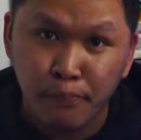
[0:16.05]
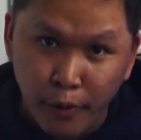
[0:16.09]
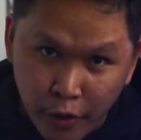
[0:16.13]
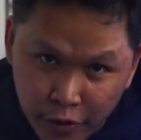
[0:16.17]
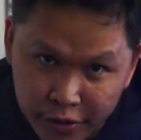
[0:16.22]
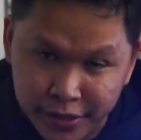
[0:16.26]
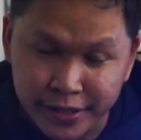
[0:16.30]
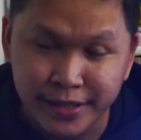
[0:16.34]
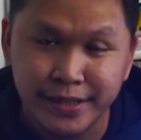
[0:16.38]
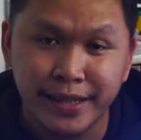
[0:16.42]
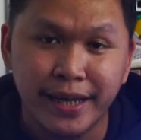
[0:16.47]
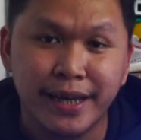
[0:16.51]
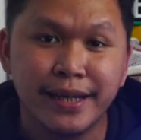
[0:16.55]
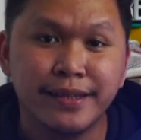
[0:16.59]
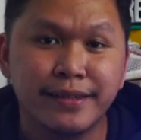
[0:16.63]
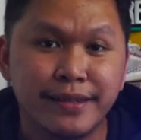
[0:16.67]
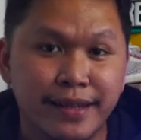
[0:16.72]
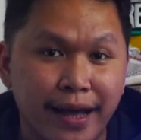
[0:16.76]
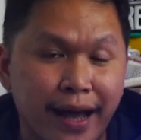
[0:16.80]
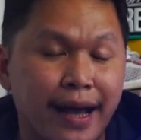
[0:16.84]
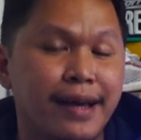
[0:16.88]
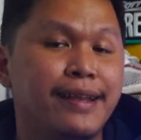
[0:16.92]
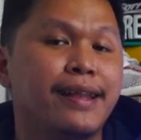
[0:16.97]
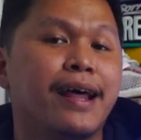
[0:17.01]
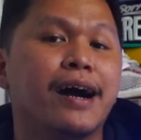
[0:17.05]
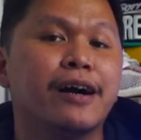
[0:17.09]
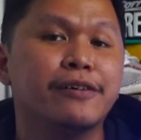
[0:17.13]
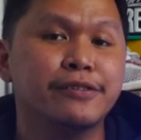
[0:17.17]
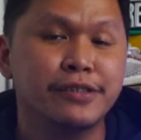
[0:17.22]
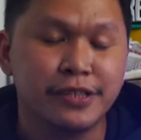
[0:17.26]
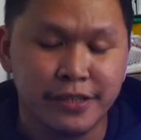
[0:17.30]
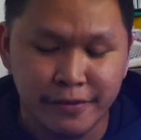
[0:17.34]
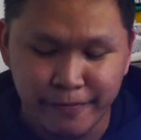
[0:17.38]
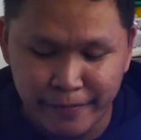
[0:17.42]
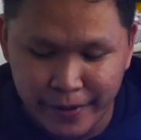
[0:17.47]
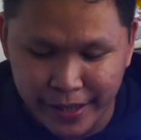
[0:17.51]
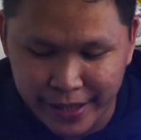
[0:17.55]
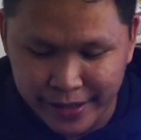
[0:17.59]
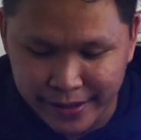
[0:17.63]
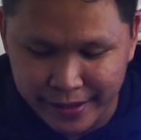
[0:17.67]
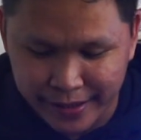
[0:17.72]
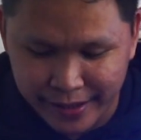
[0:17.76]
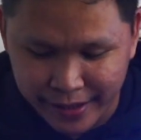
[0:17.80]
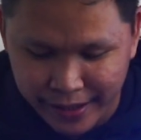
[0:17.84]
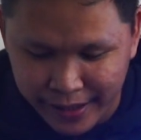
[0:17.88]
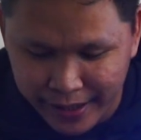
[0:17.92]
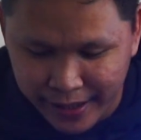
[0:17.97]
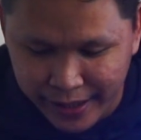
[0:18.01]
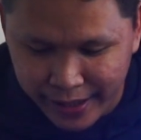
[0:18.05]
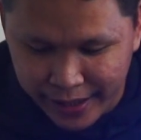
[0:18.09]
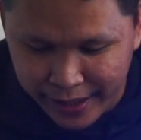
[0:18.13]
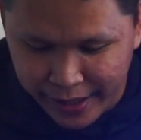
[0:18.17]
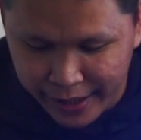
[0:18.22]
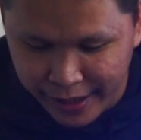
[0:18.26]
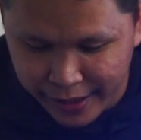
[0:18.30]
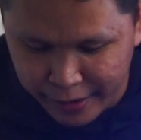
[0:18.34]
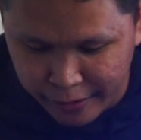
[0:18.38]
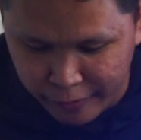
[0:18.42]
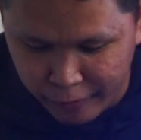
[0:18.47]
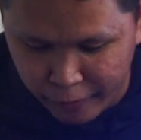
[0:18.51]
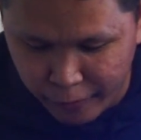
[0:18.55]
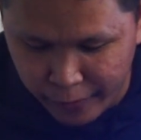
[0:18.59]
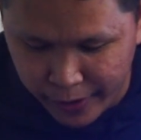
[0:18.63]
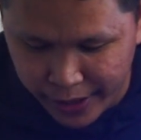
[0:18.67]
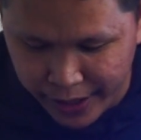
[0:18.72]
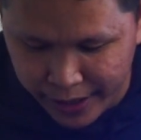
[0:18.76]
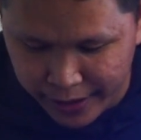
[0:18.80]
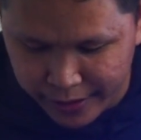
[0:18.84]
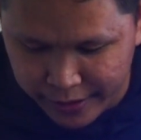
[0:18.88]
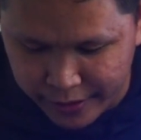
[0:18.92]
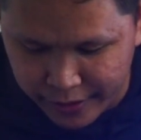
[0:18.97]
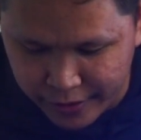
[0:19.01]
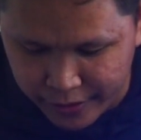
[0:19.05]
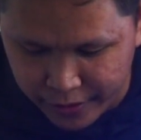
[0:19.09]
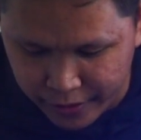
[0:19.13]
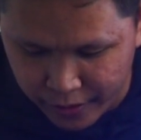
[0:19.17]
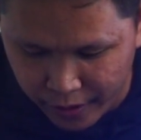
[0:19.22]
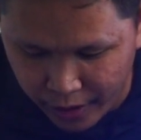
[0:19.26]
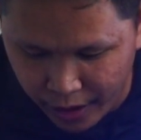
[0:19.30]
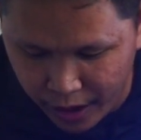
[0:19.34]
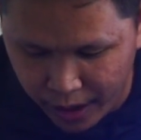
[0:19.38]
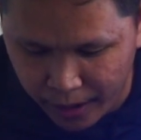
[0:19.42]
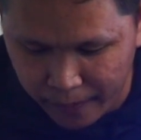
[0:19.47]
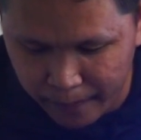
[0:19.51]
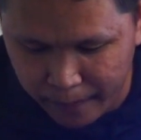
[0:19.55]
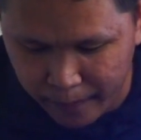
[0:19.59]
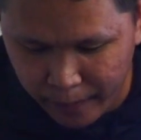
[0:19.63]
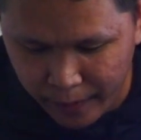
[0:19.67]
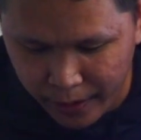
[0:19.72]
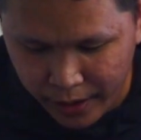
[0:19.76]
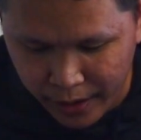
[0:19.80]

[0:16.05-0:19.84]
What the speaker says: posted the announcement. It will drop,